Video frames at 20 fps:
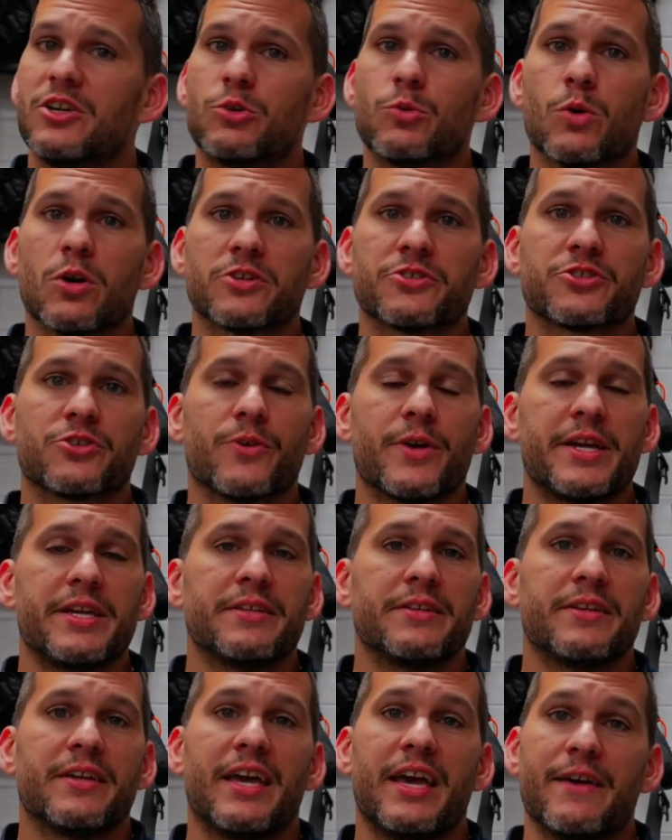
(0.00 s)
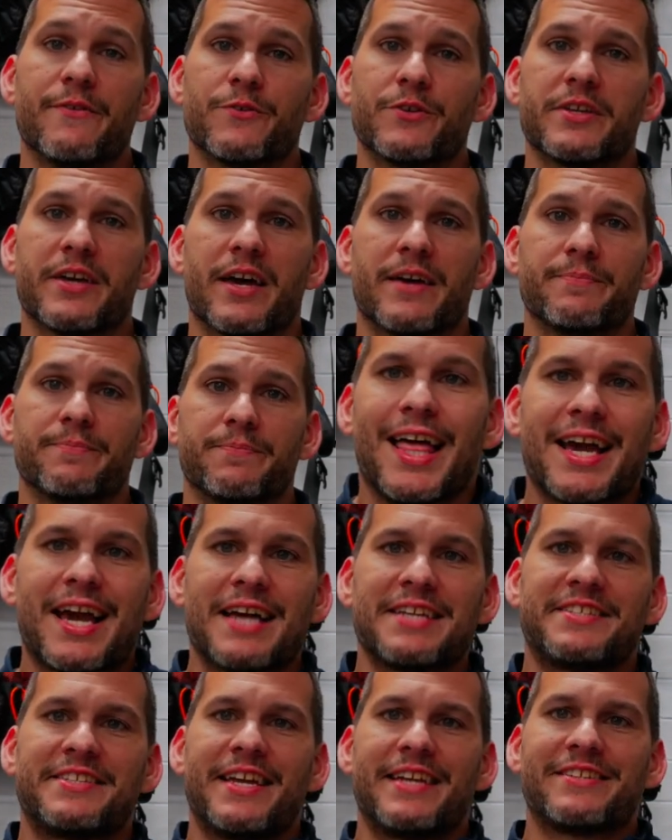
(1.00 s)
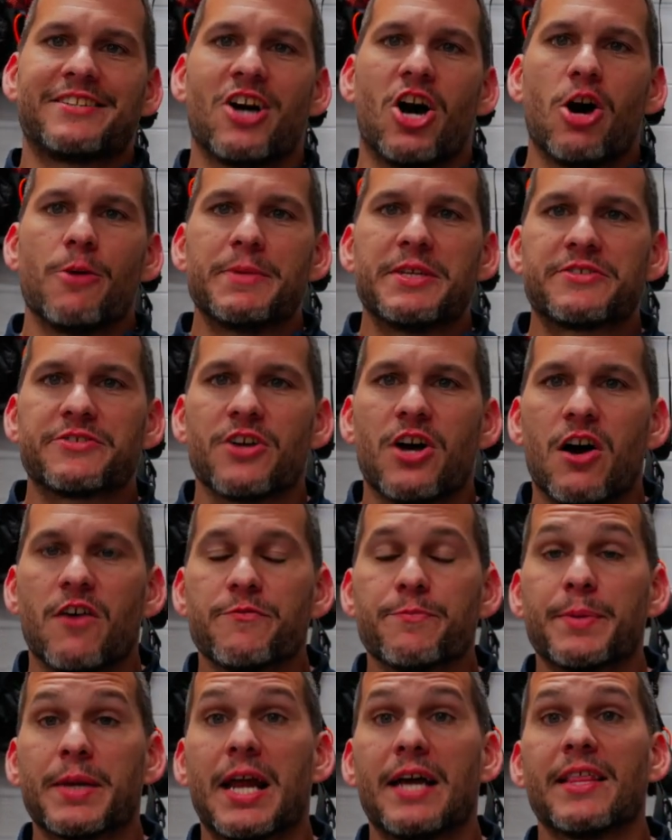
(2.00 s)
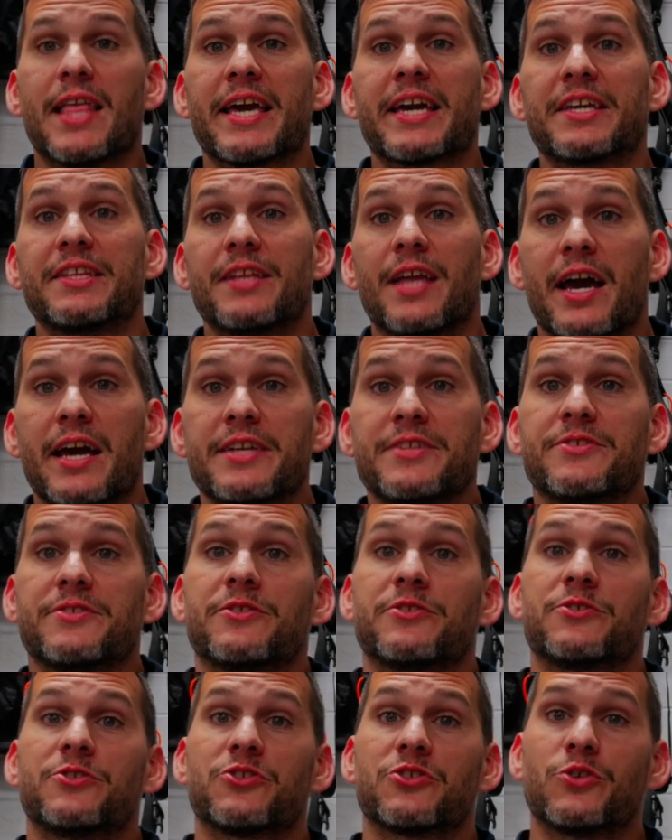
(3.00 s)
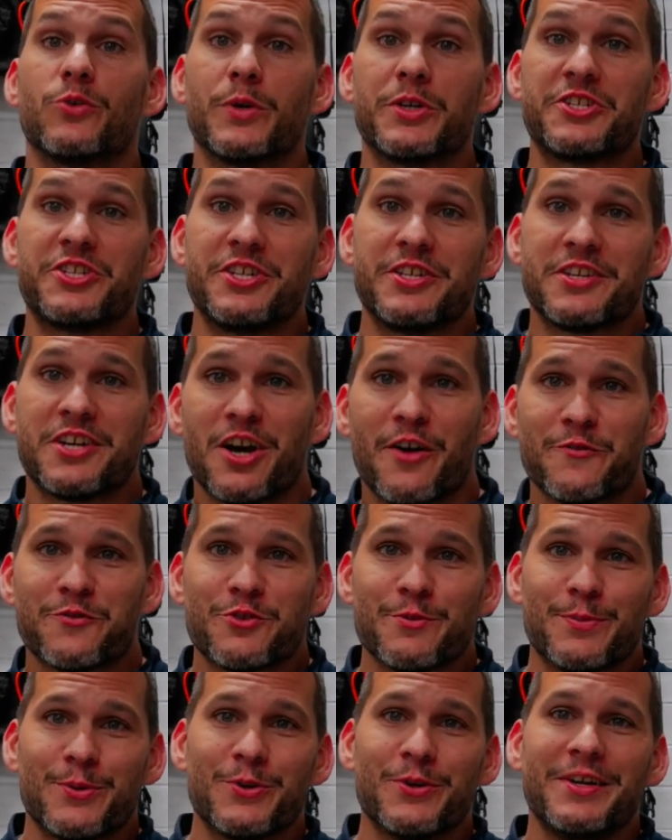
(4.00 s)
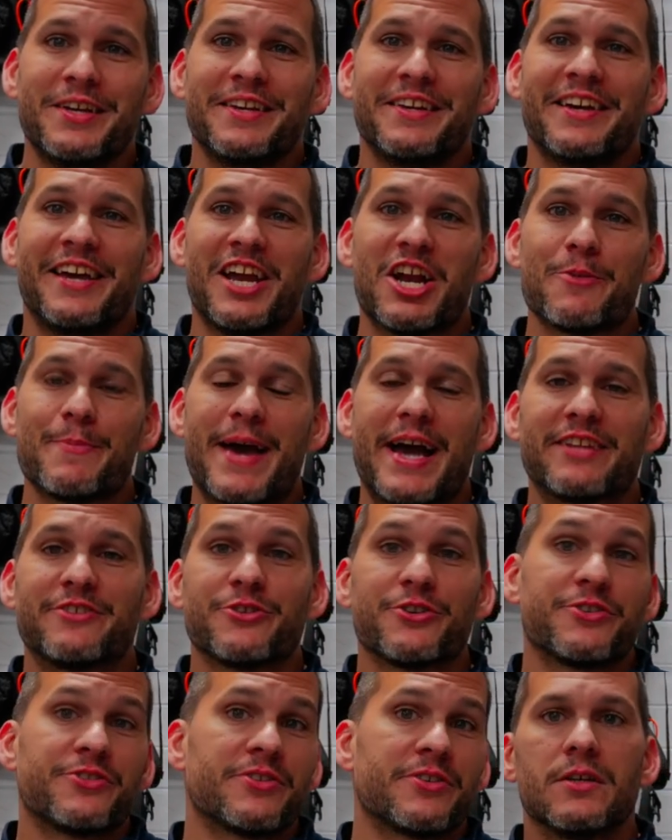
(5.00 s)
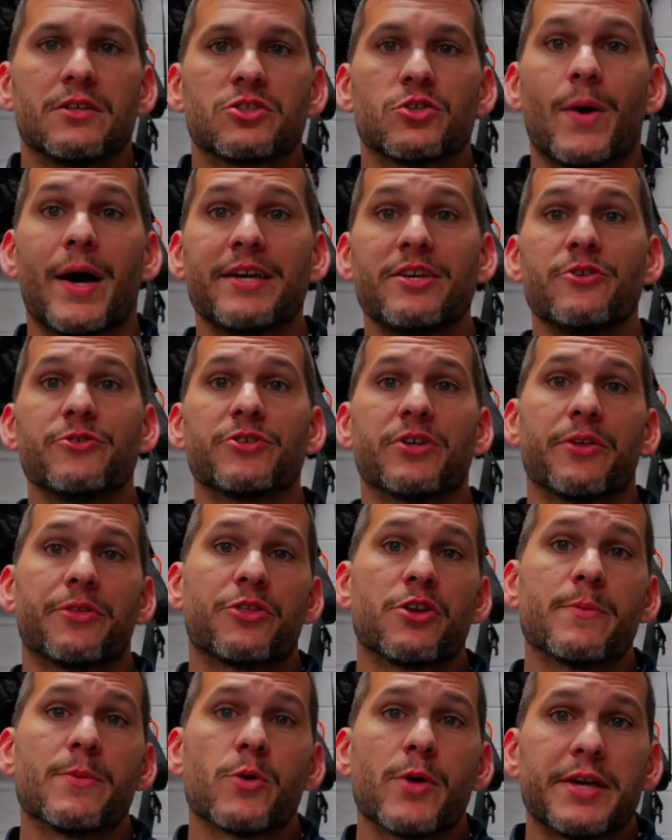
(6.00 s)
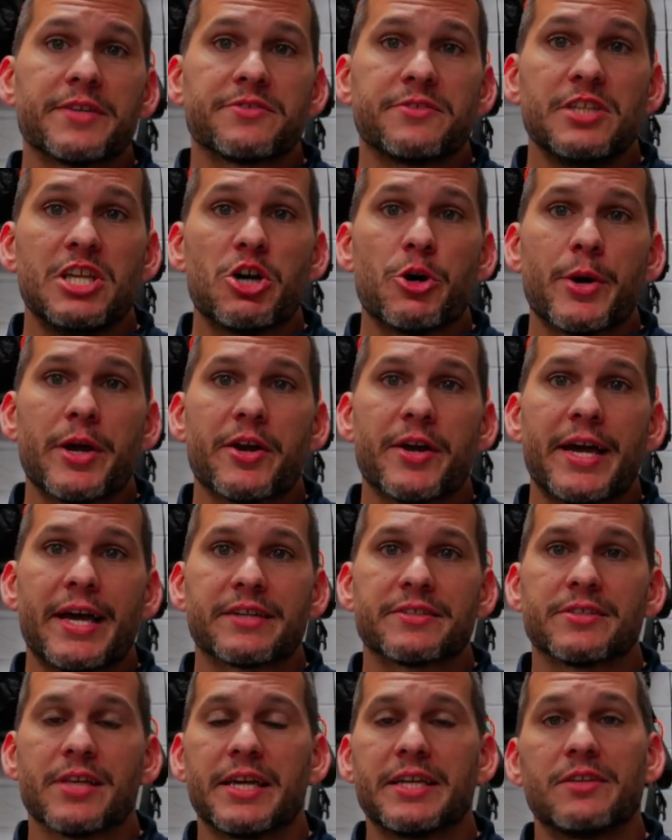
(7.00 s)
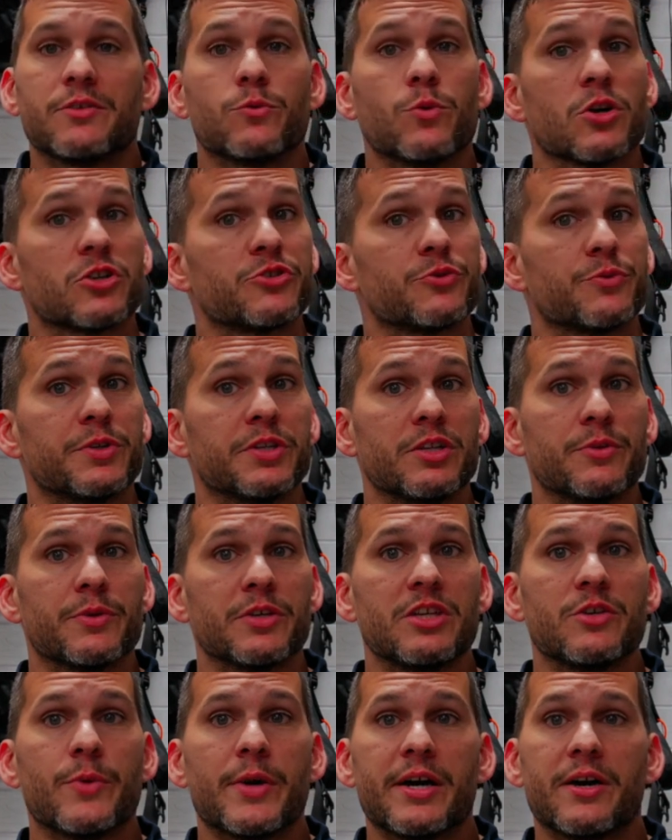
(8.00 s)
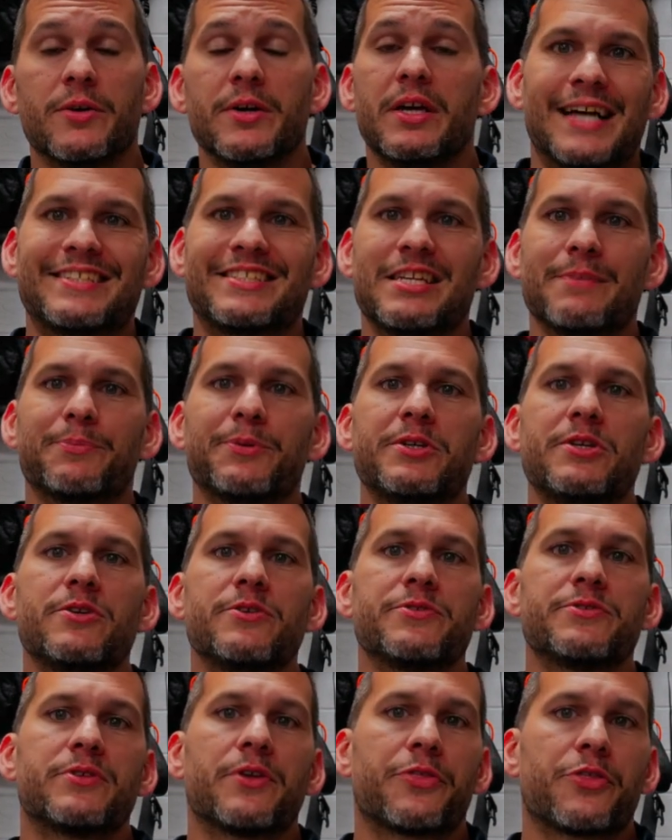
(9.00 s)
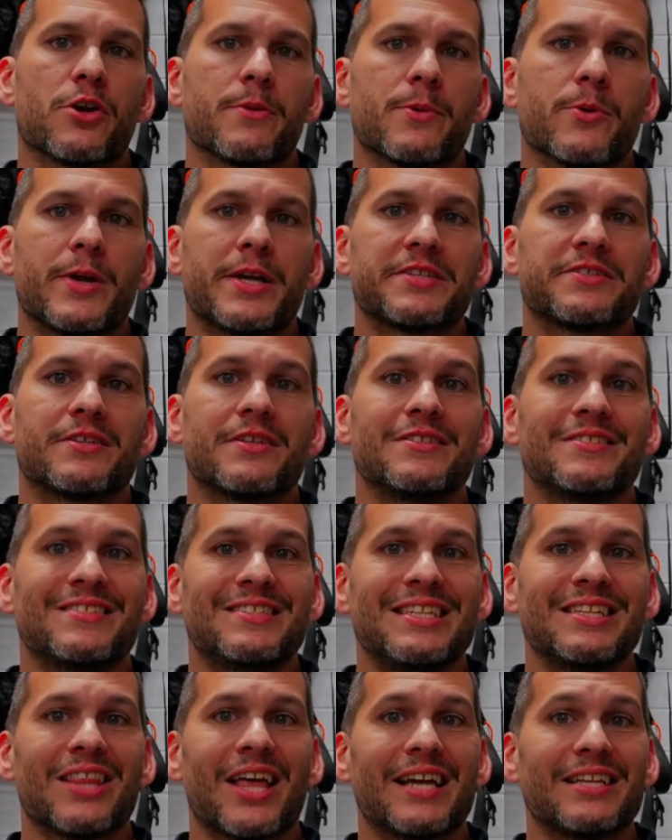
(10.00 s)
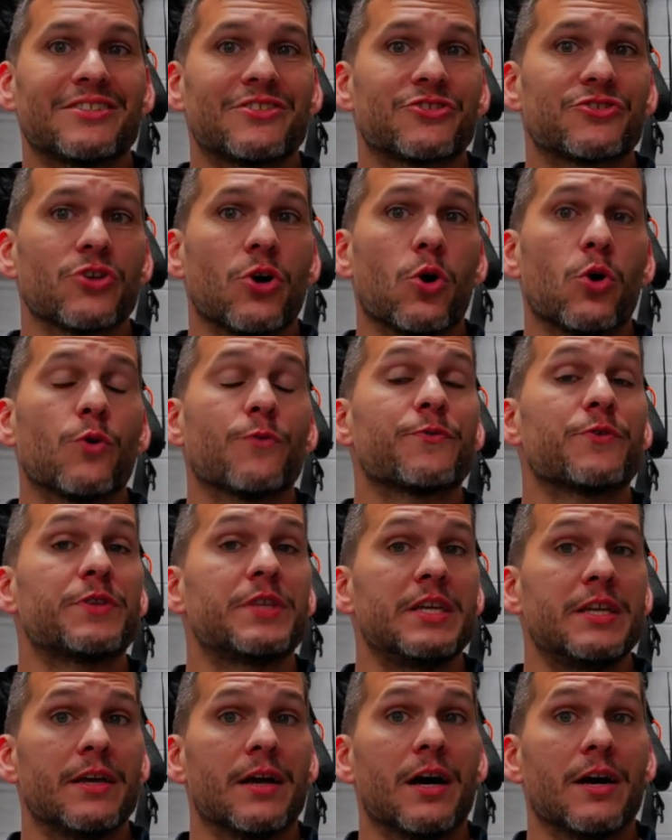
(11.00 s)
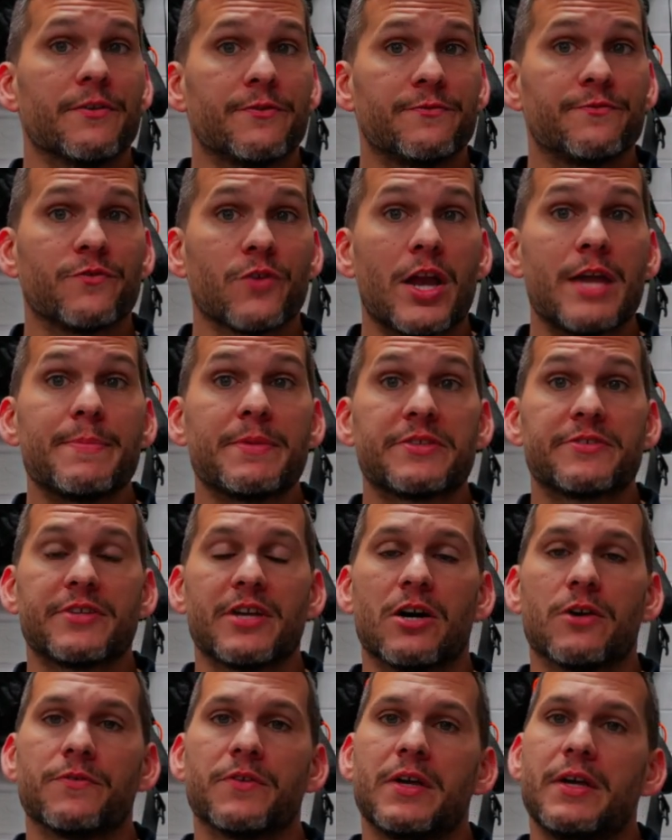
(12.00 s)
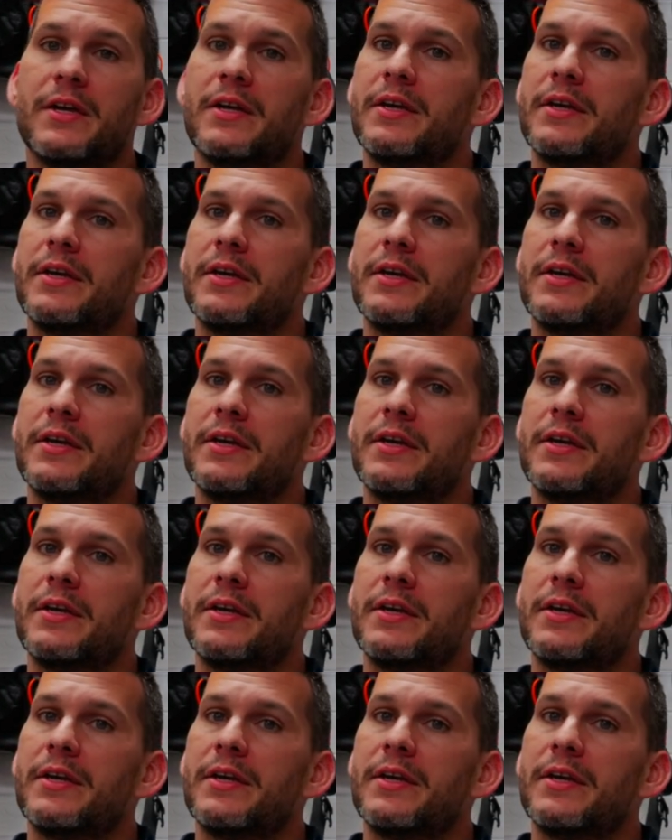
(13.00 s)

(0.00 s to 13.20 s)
Works great every time. Like I said, call me soft, but I like a nice, squishy, comfortable air mattress. So I use a Thermarest NeoAir X-Lite. Works really, really well. I simply use the Thermarest Z-Lite Sol for the uh, frame itself.